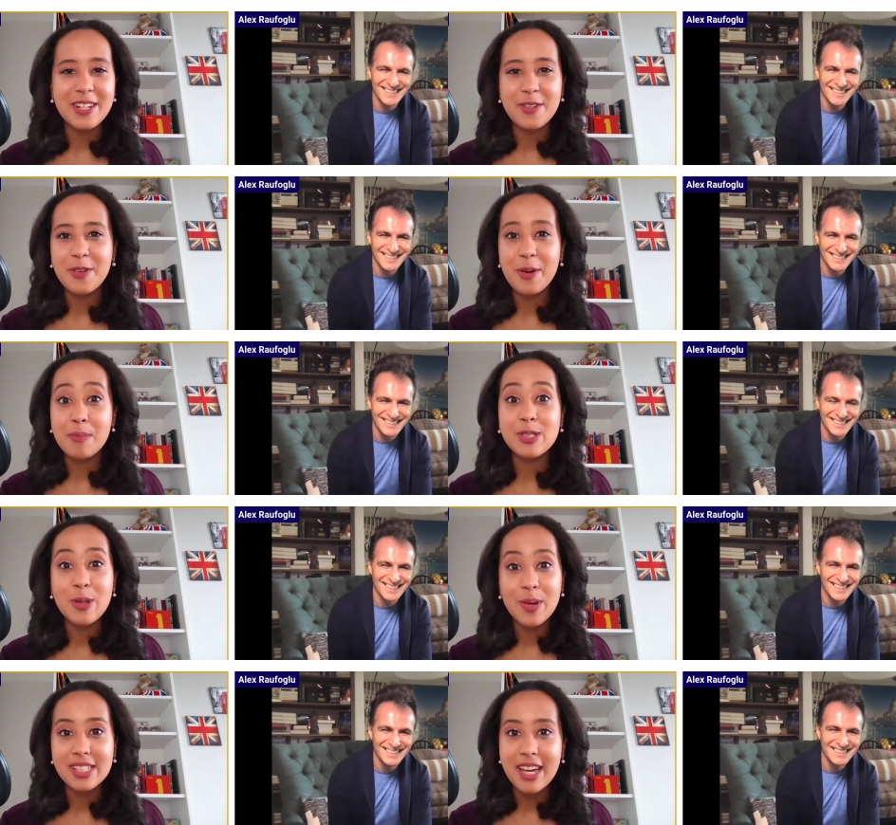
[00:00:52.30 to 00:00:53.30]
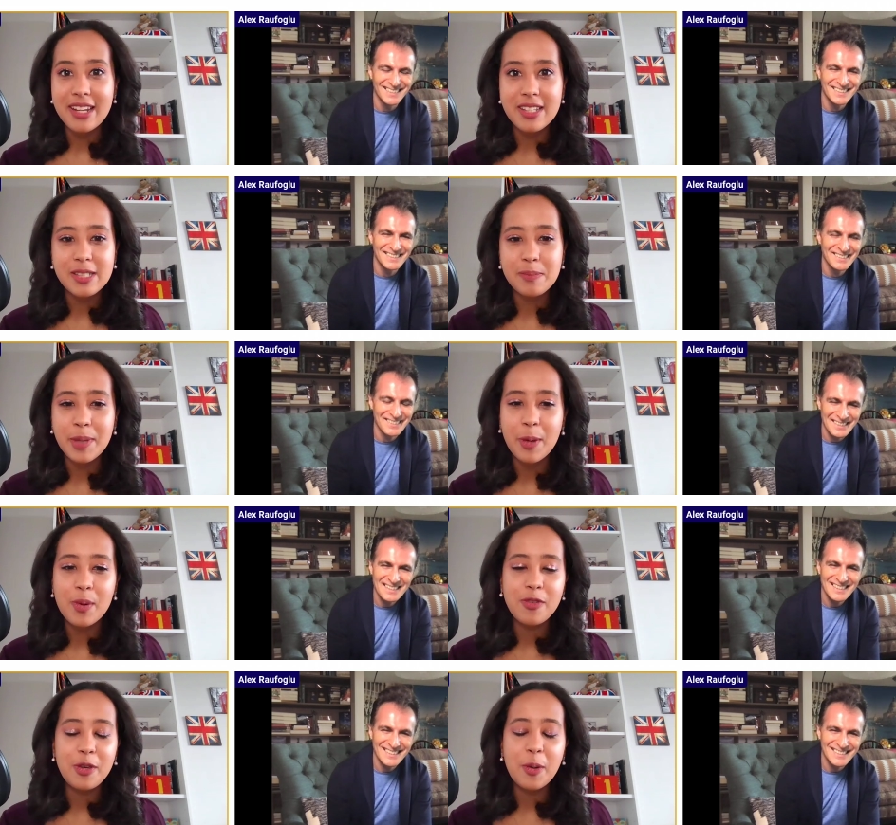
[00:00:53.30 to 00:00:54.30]
Speaker 1: interview. I'm so excited to speak
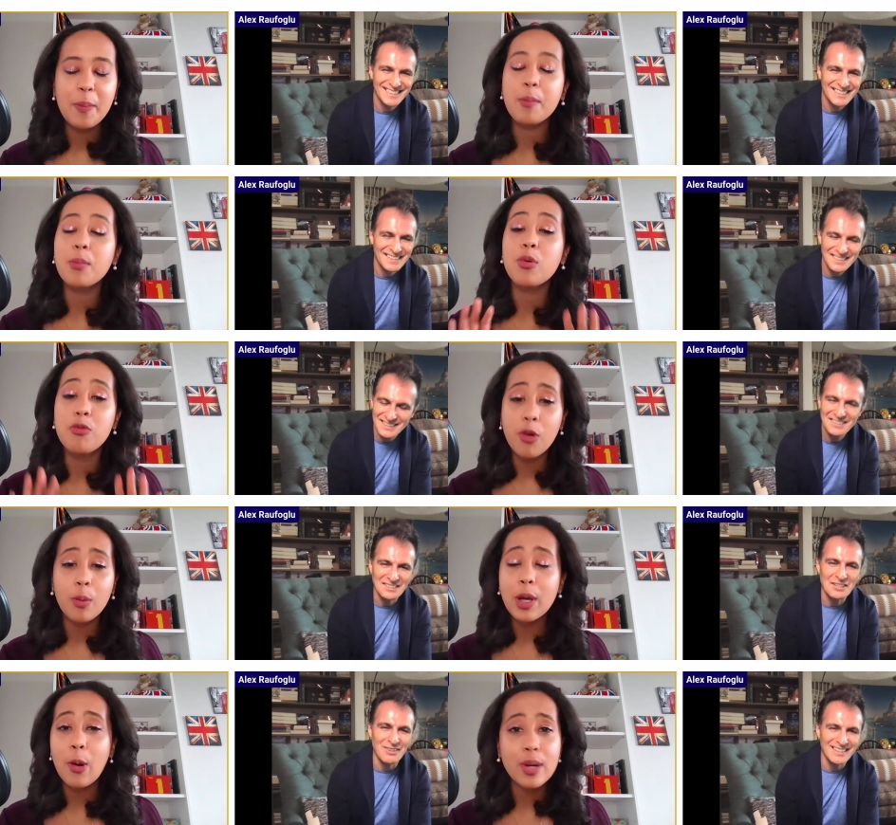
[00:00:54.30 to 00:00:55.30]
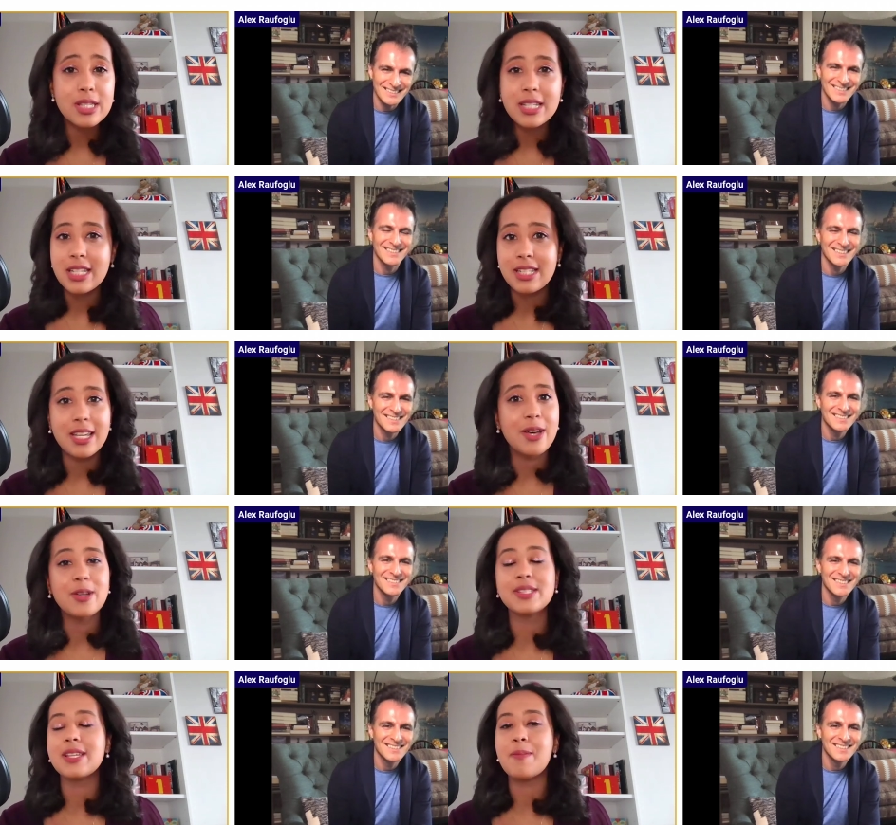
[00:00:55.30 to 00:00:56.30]
with you. But before we go into
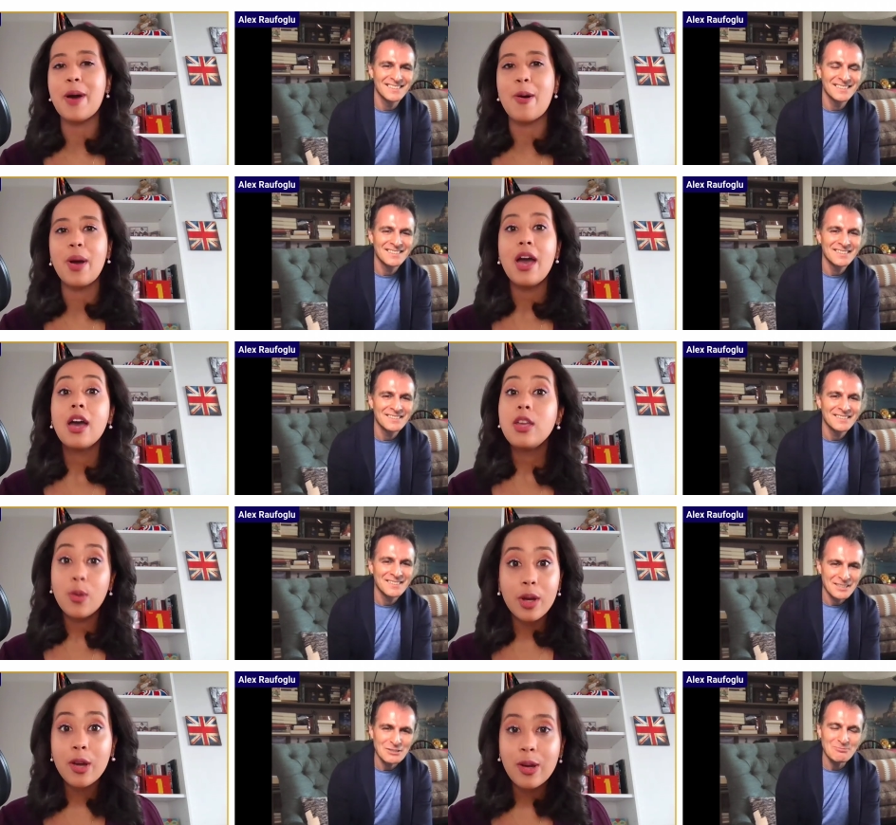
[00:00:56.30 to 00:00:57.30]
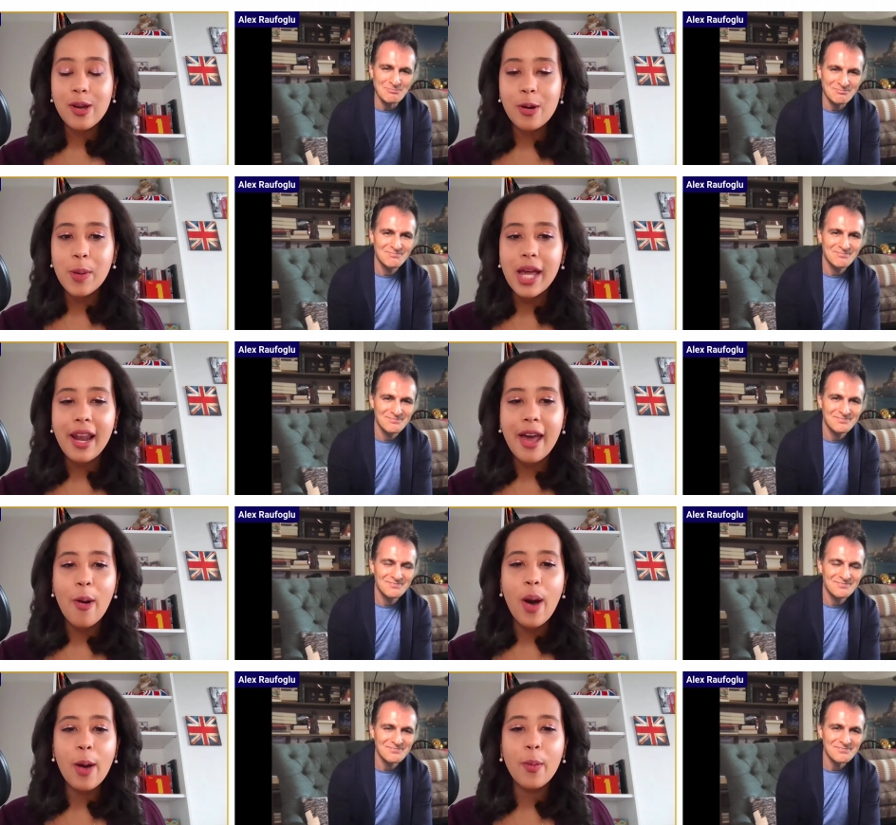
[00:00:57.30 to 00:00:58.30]
details about your career right
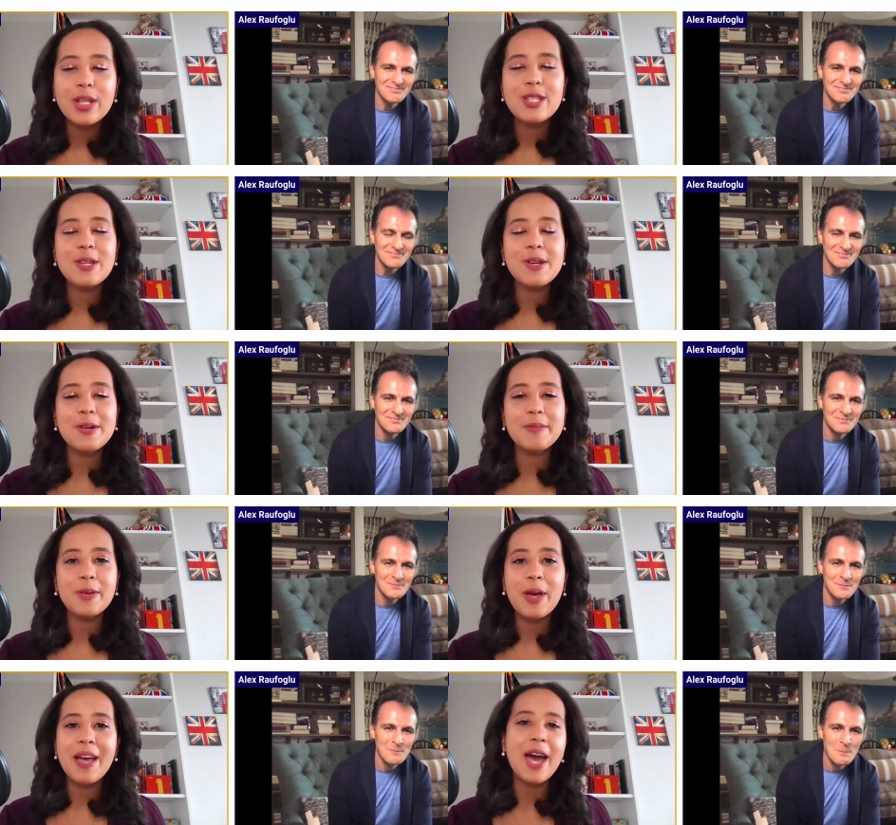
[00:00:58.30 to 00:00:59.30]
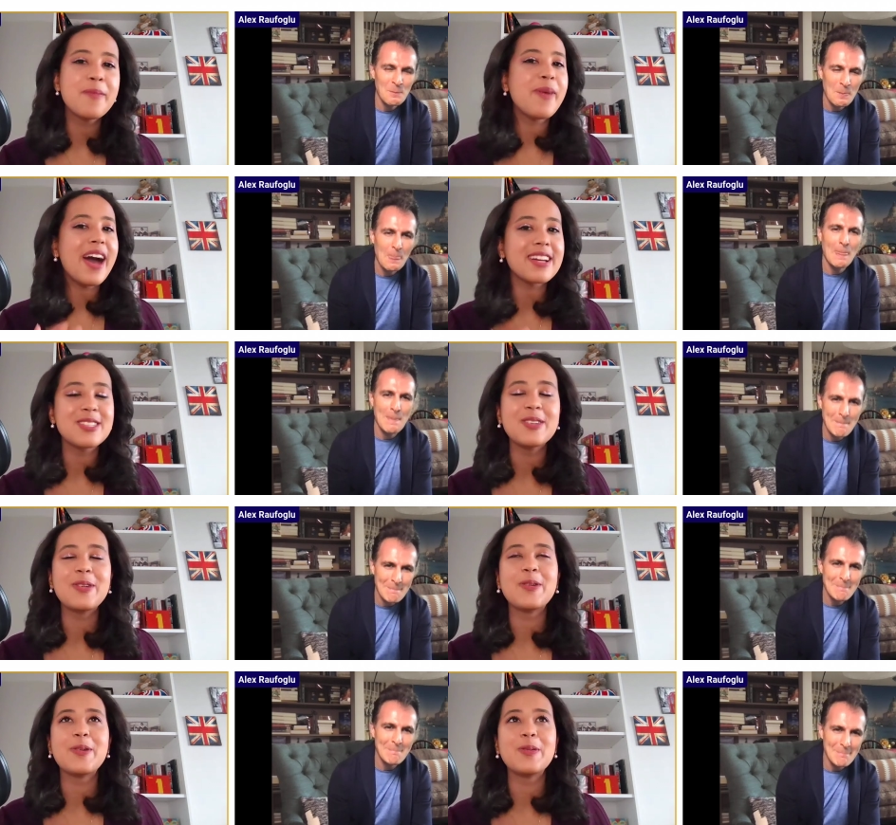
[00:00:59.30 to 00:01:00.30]
now, I want to head back
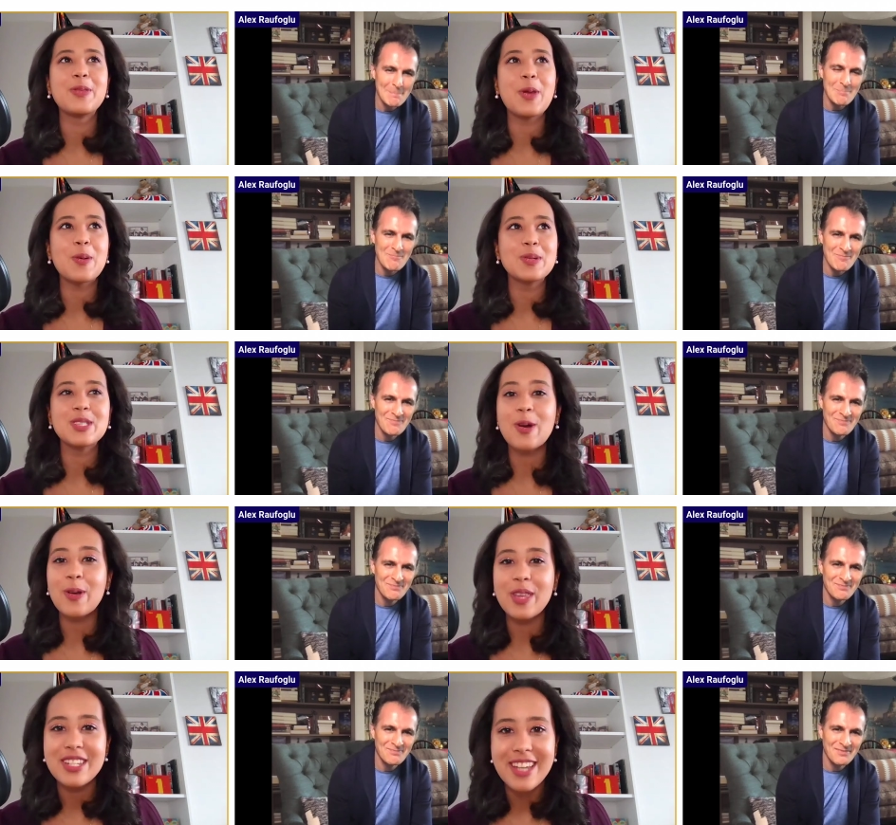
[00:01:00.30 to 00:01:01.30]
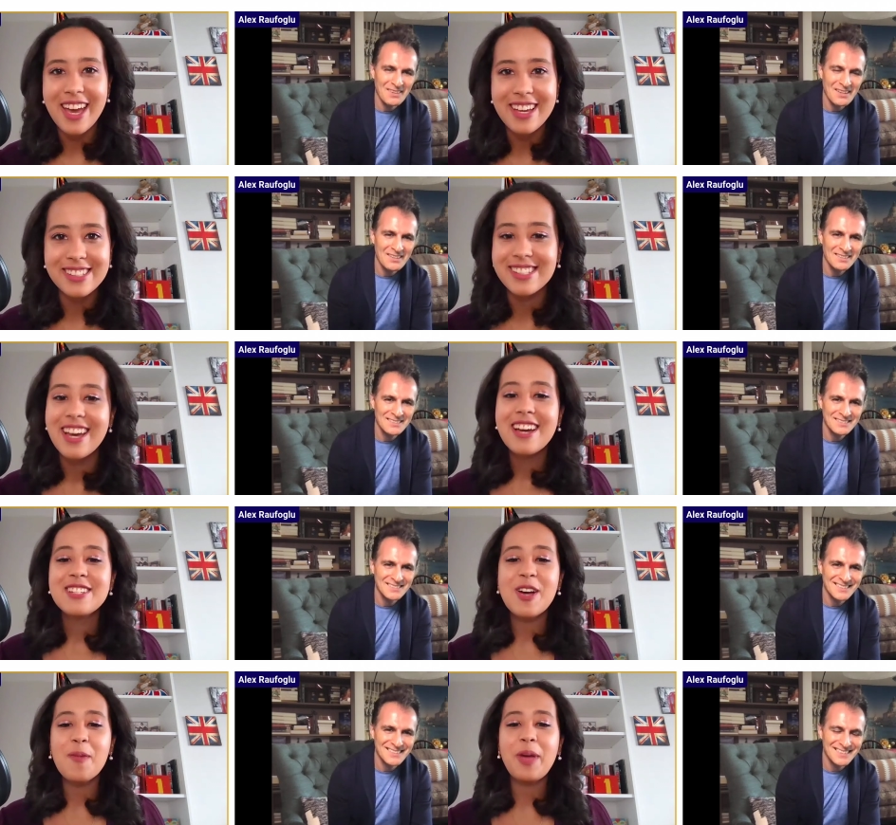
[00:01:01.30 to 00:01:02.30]
to those early days.
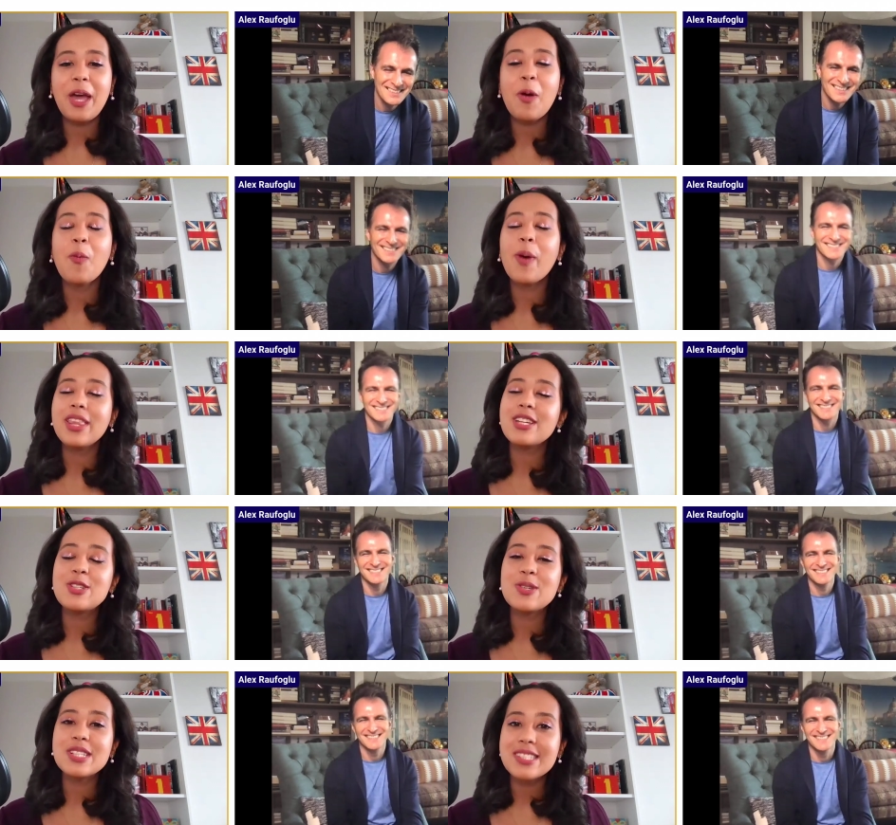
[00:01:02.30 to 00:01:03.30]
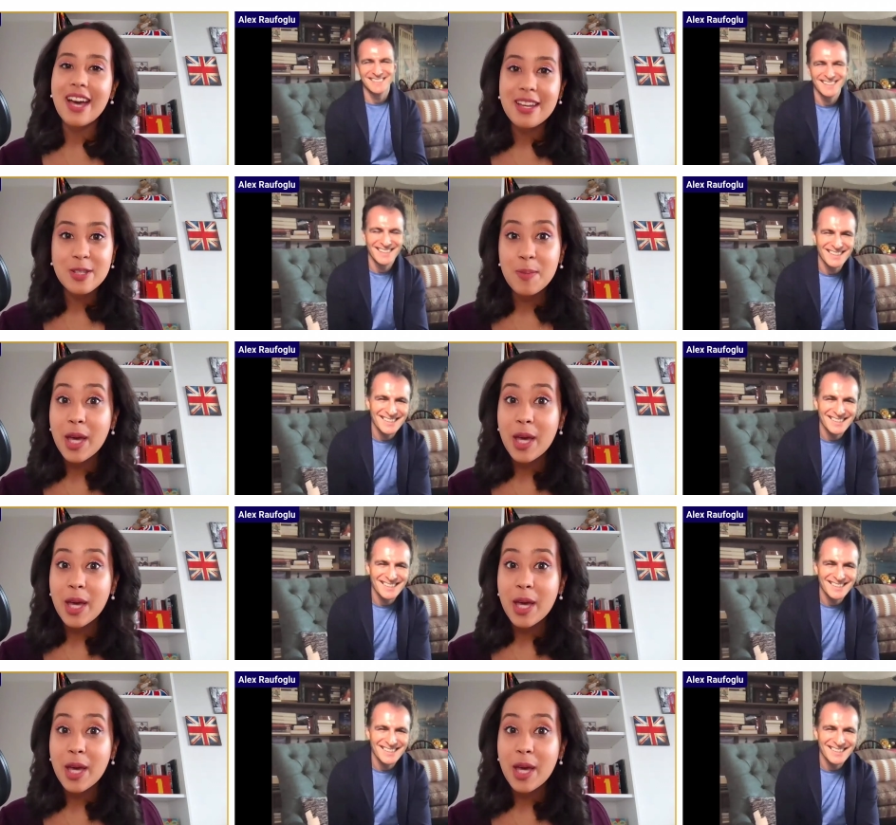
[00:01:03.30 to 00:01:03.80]
Tell me, when did you decide to